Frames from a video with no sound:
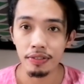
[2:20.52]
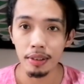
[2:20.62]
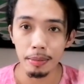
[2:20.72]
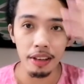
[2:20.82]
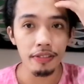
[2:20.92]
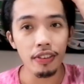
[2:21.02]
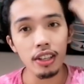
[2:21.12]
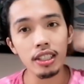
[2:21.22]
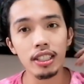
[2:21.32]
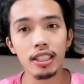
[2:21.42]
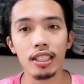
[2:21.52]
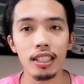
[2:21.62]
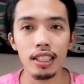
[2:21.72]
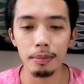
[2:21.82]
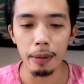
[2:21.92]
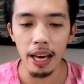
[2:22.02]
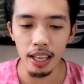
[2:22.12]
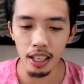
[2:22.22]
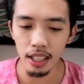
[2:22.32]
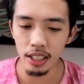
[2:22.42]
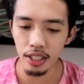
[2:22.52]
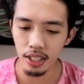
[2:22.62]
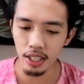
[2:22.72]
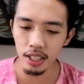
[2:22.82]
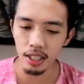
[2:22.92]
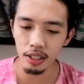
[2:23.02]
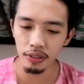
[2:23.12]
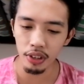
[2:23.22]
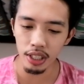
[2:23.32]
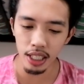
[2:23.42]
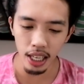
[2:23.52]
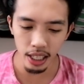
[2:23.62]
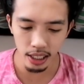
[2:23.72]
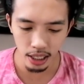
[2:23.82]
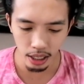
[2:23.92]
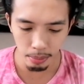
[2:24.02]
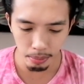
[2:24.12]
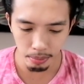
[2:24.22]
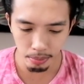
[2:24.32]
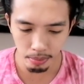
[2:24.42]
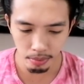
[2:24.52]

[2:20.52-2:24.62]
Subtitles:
From my first package, the first item